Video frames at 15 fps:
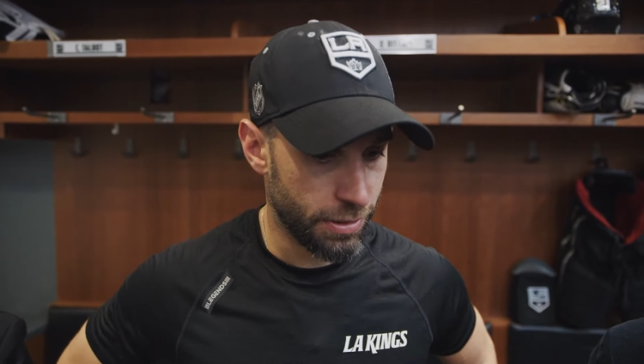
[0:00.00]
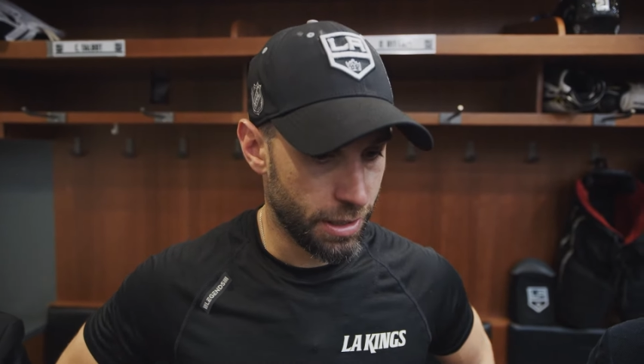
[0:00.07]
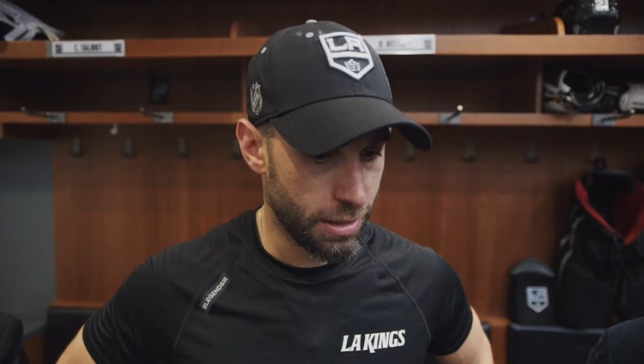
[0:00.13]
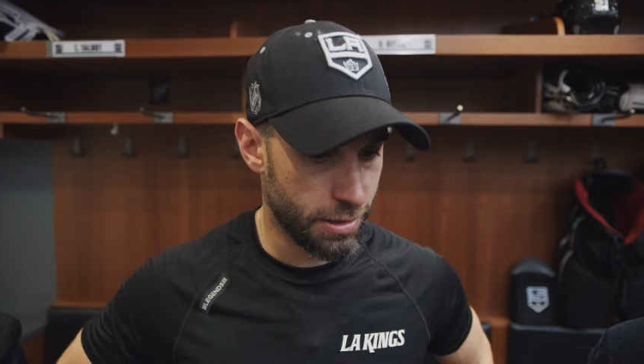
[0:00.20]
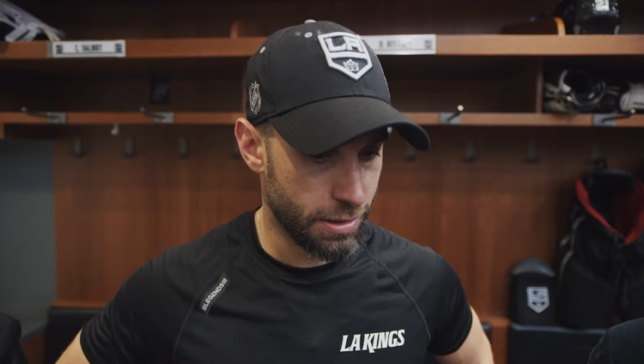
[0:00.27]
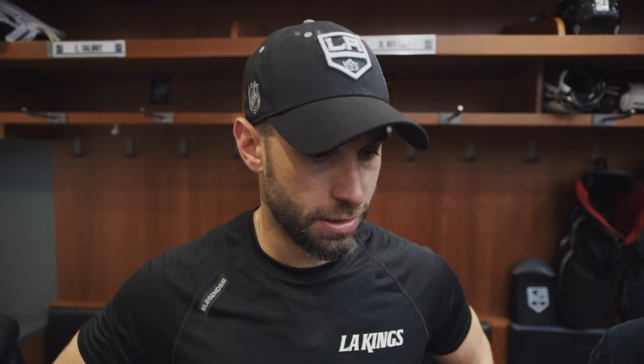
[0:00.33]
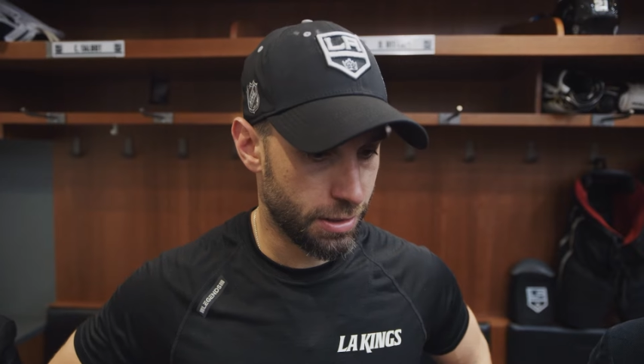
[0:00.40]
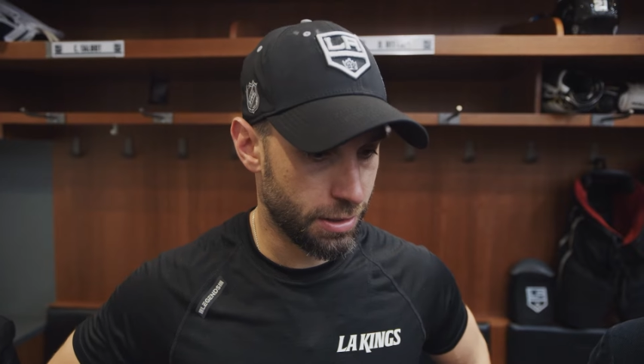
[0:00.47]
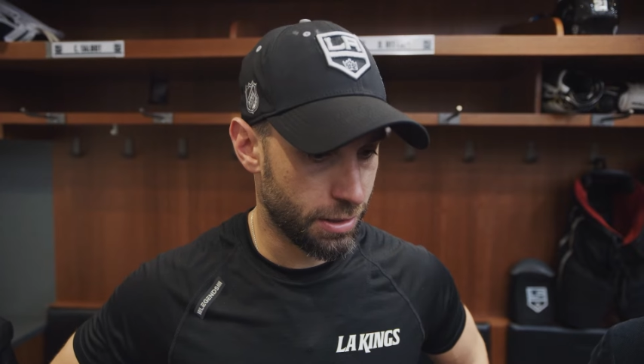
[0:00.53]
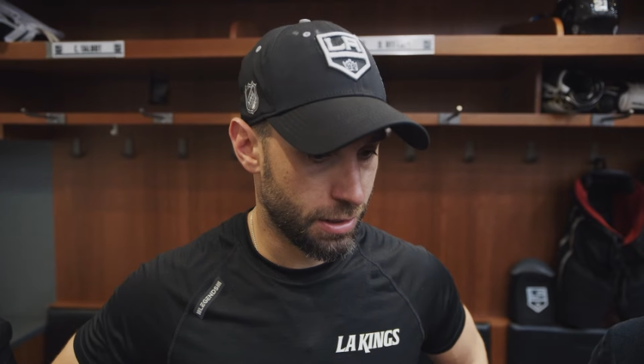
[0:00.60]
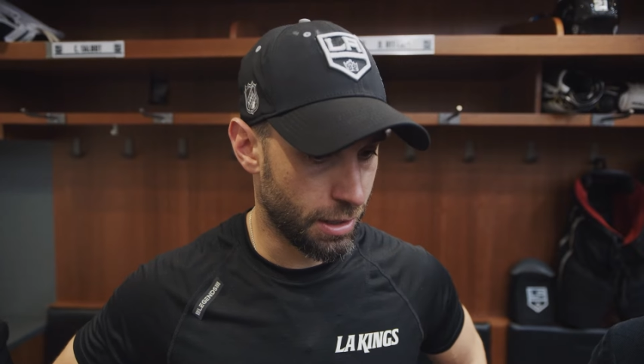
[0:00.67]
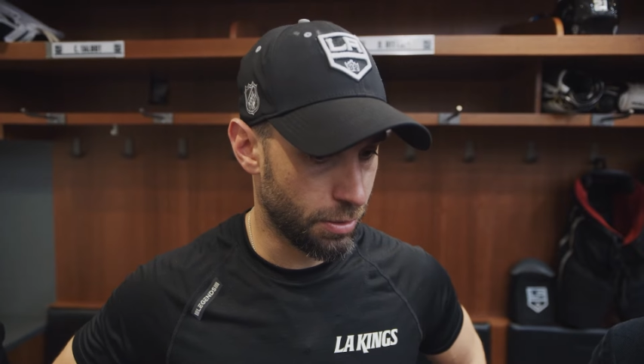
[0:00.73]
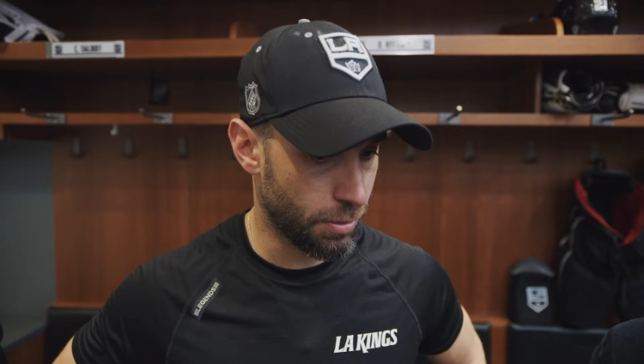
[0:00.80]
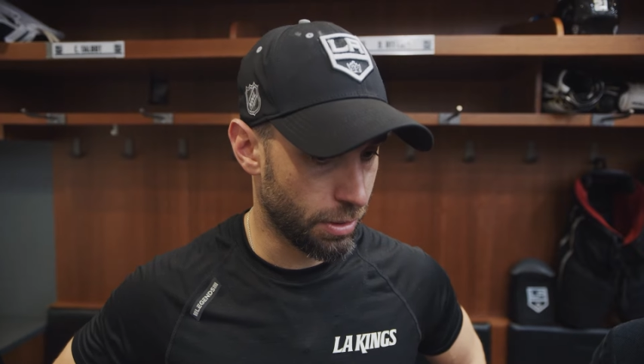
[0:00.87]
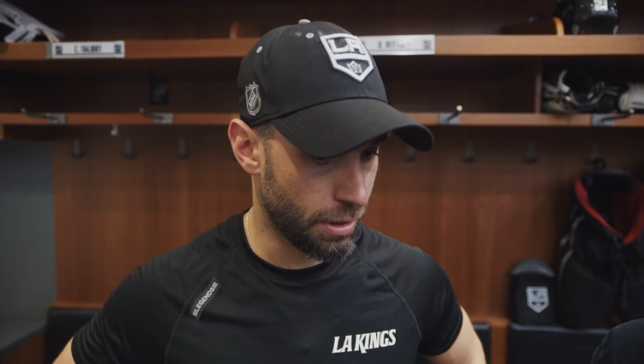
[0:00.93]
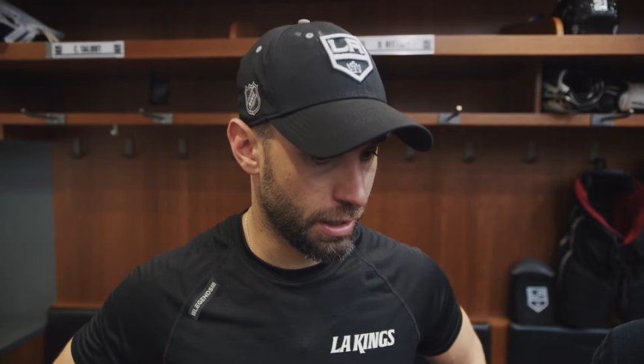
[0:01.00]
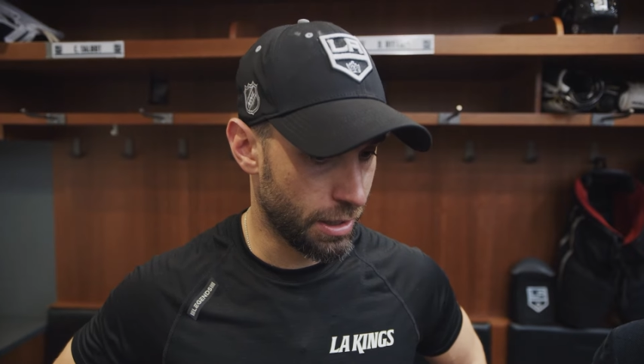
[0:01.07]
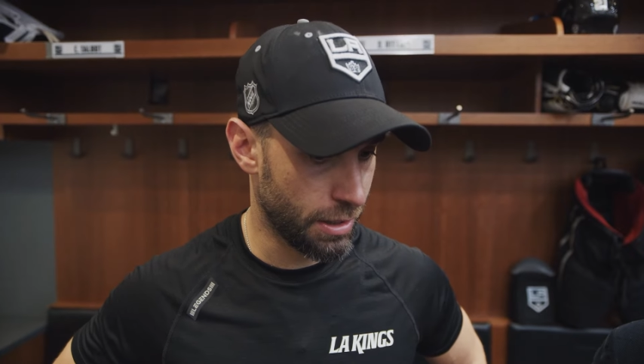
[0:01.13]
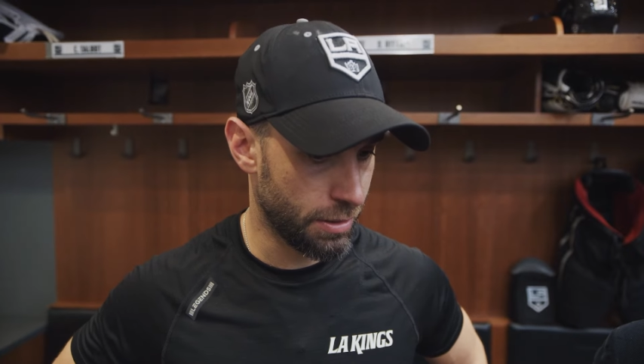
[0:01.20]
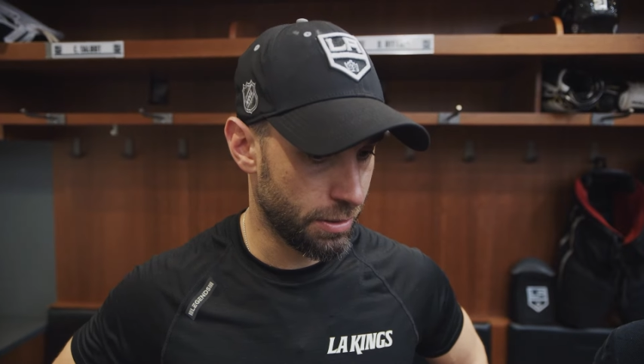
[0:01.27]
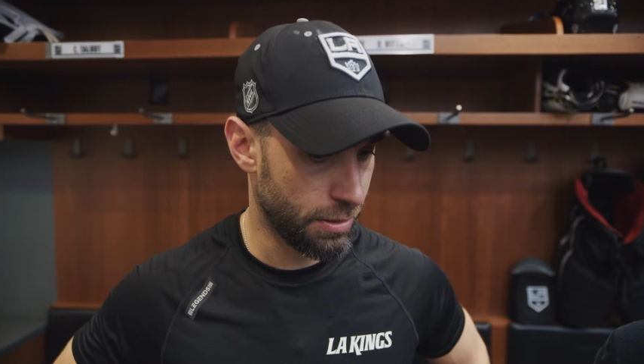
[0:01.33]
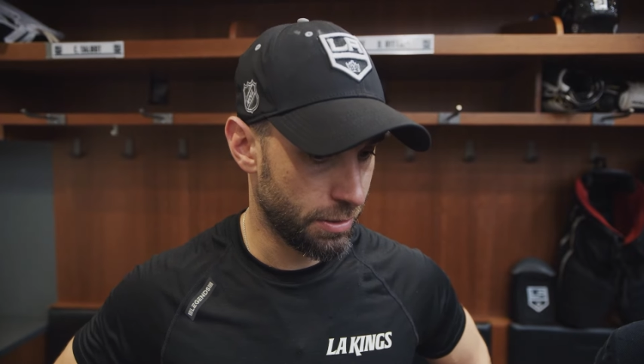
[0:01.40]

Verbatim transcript: that's kind of what I